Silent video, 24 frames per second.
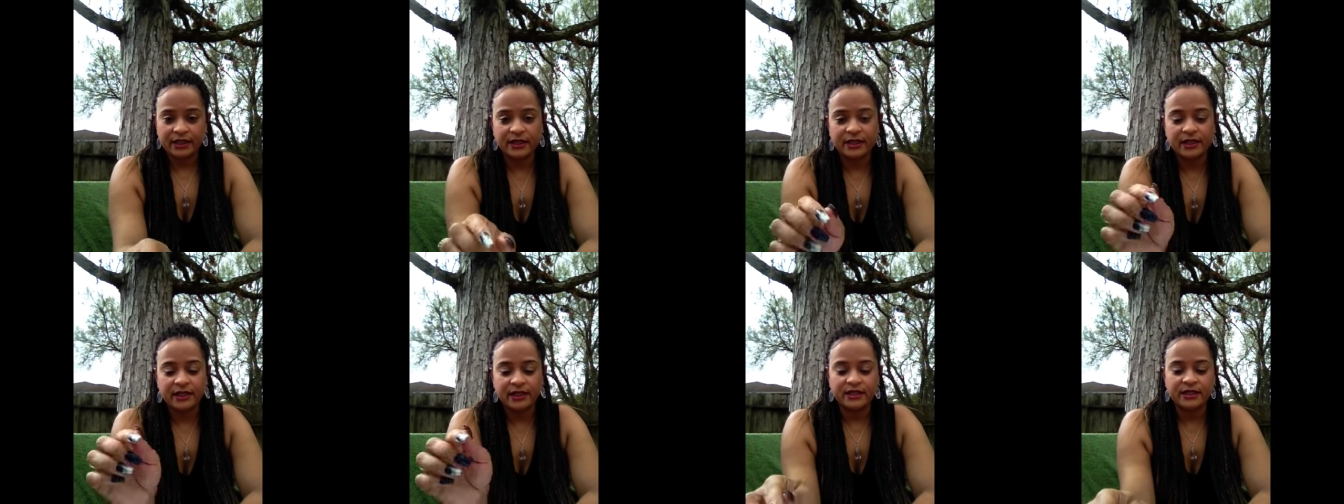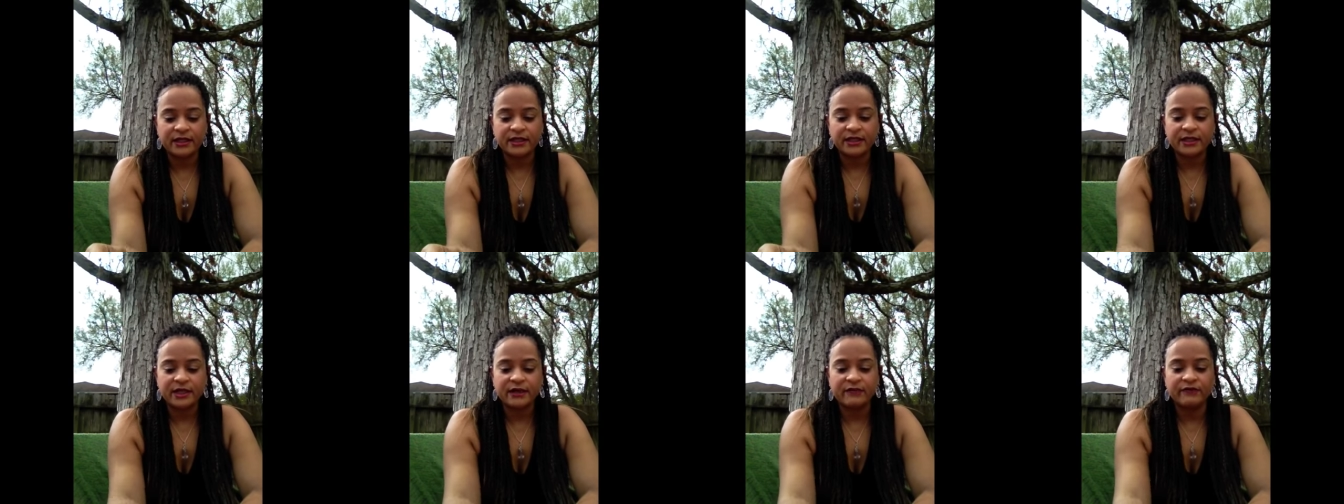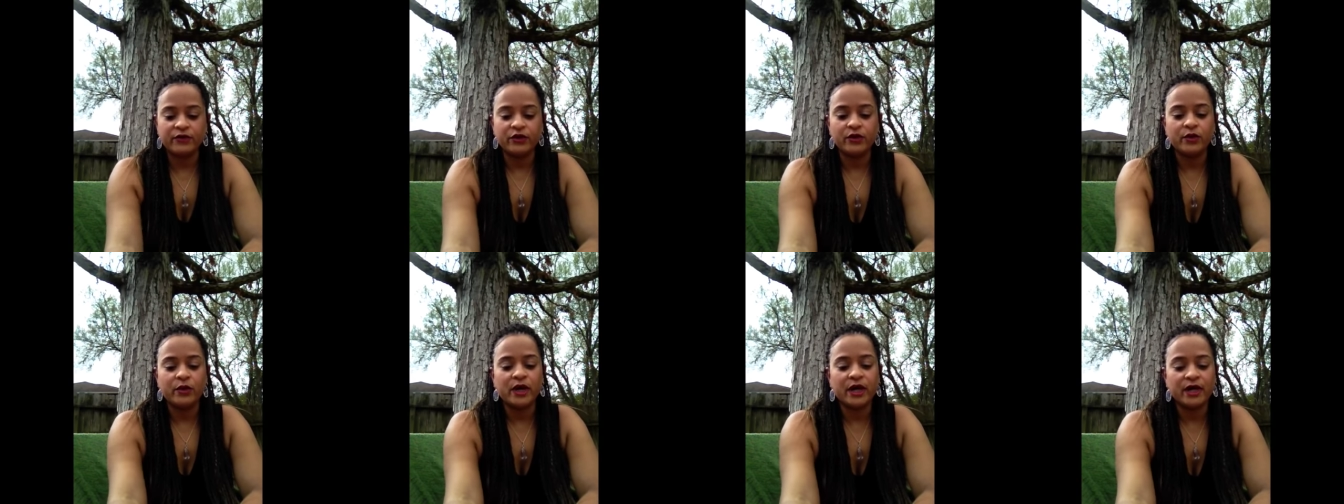and this is
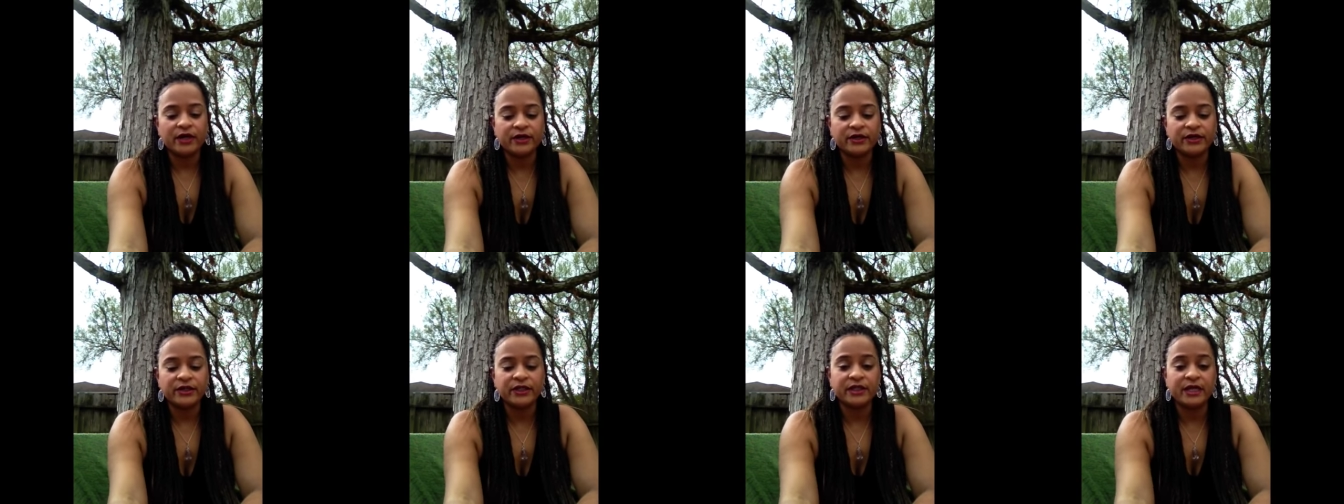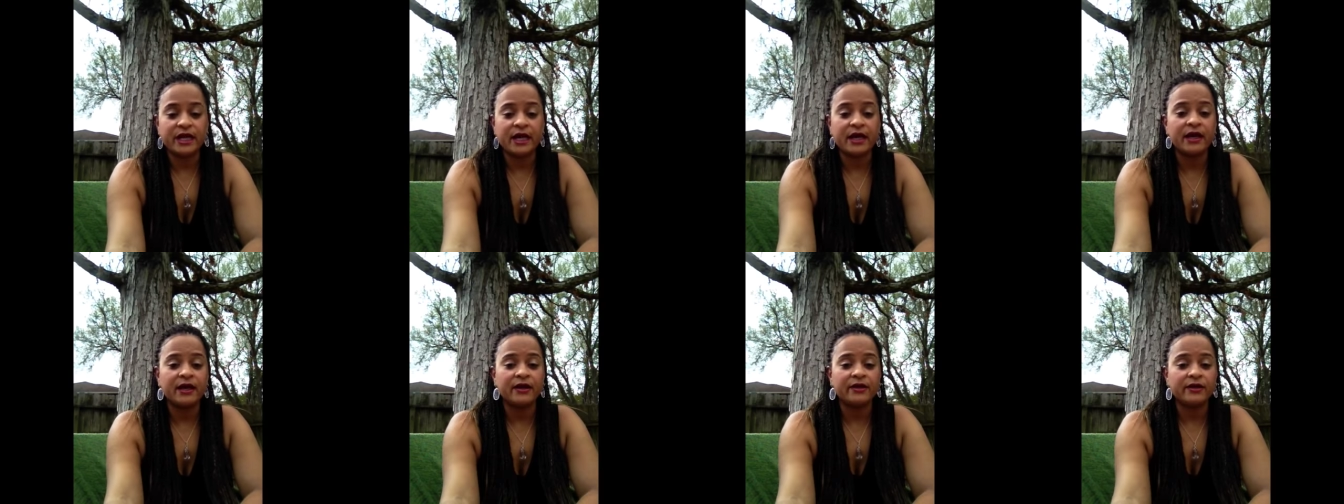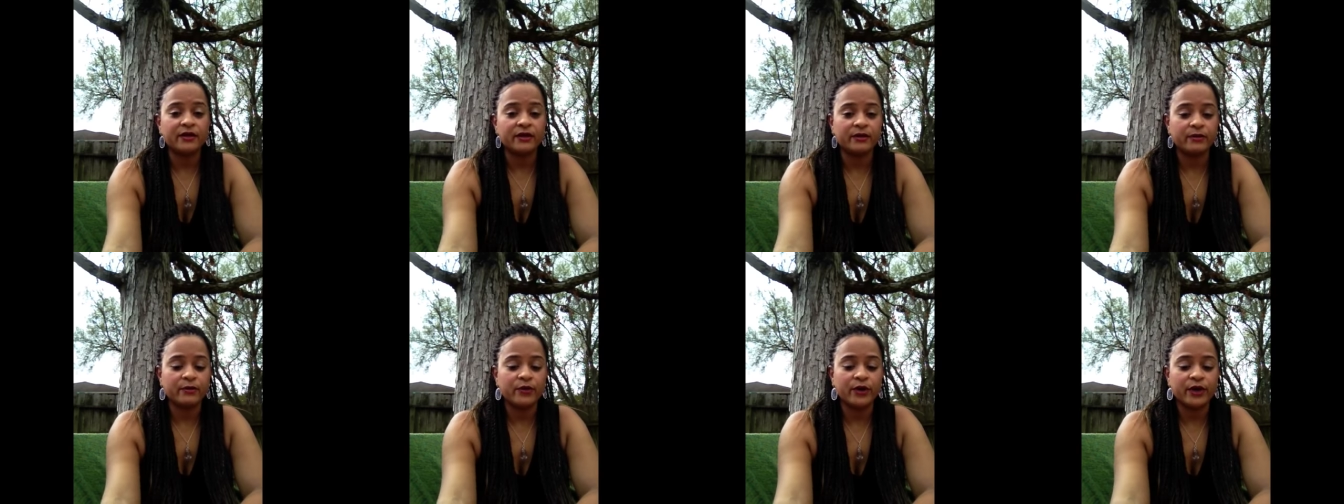if you understand
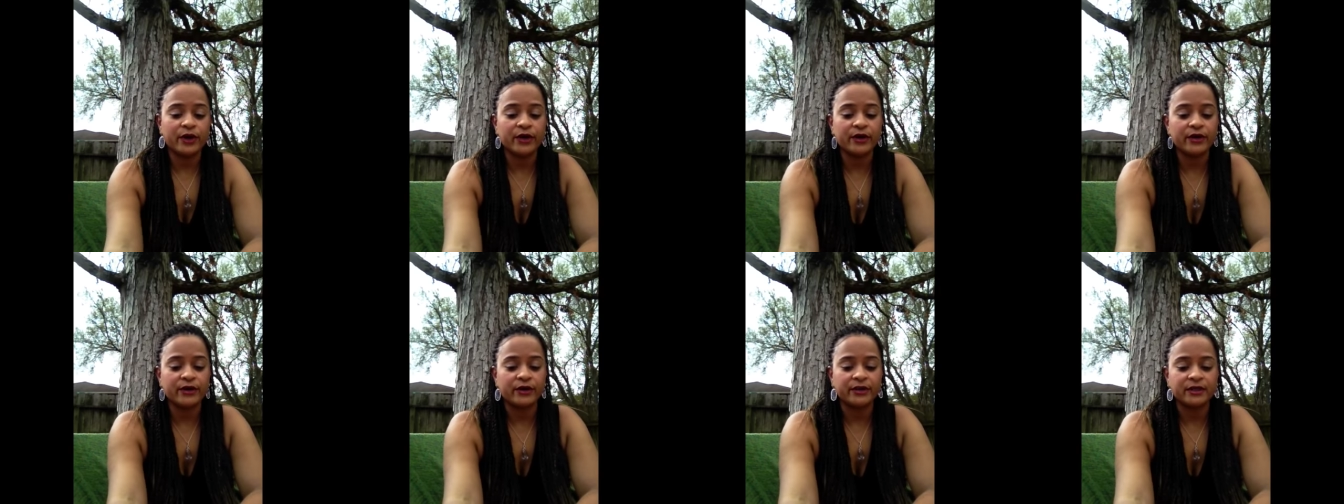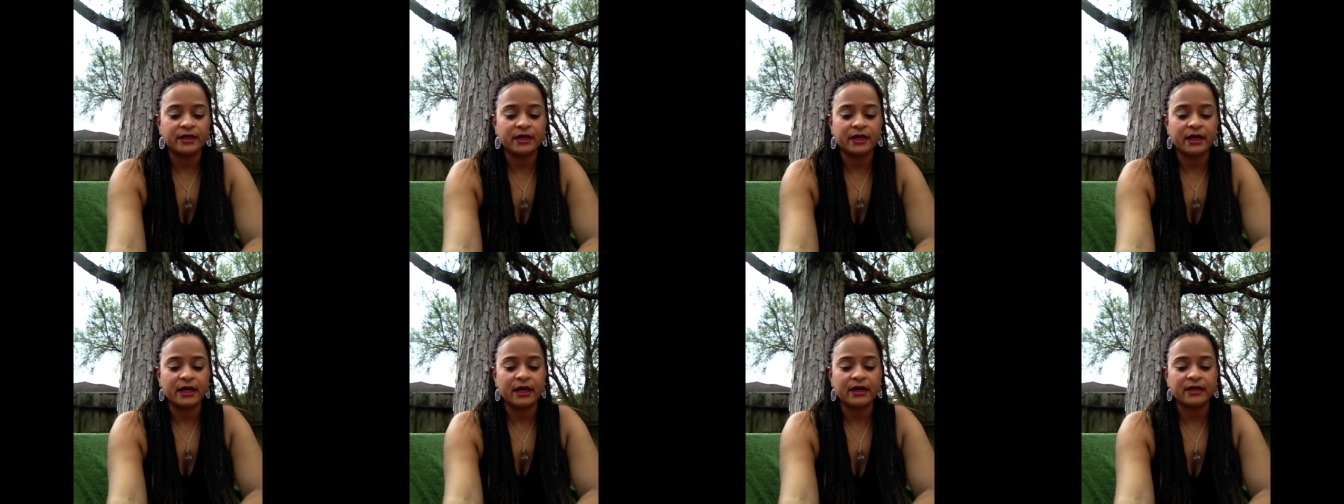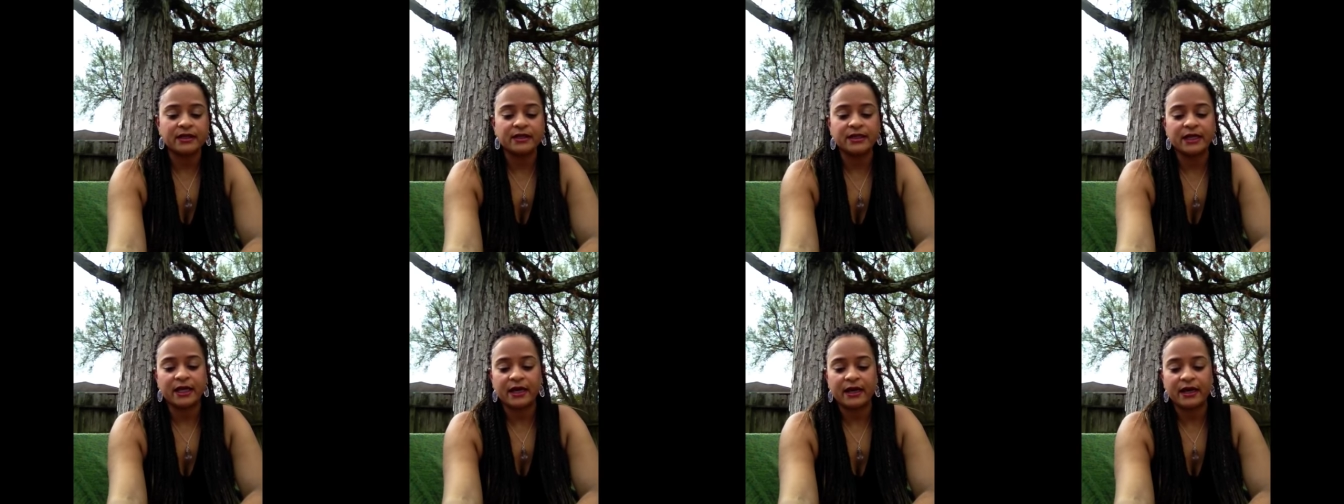the words that I
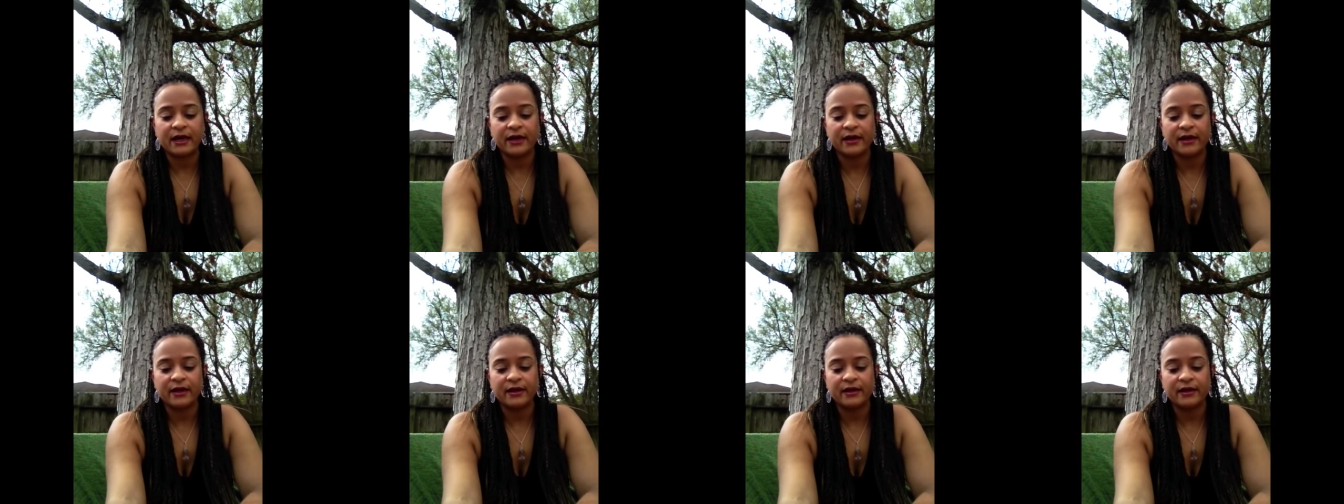say